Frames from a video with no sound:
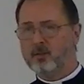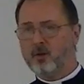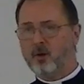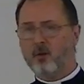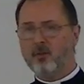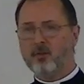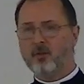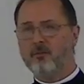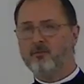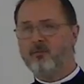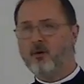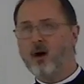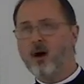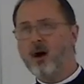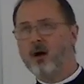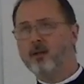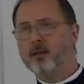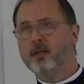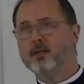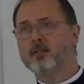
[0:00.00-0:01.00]
you know, the
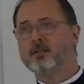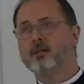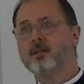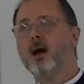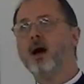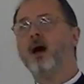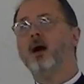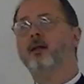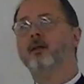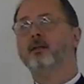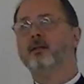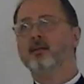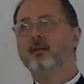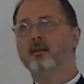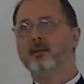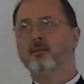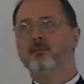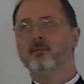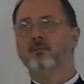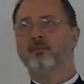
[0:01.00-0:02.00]
fall is not
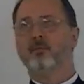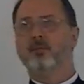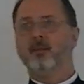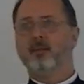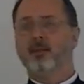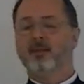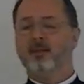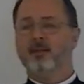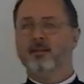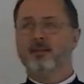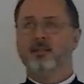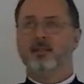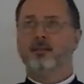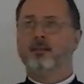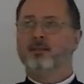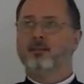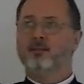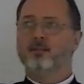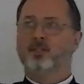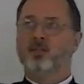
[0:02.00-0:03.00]

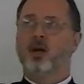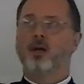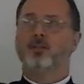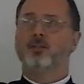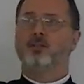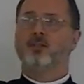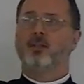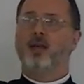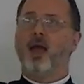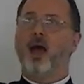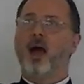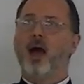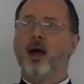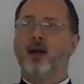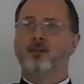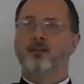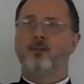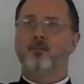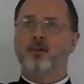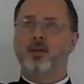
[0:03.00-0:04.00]
just the
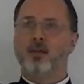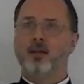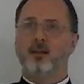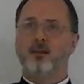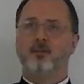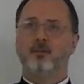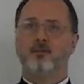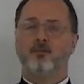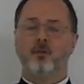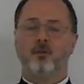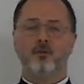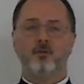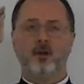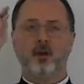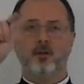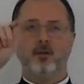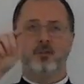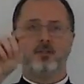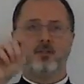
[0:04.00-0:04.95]
act of eating the fruit. There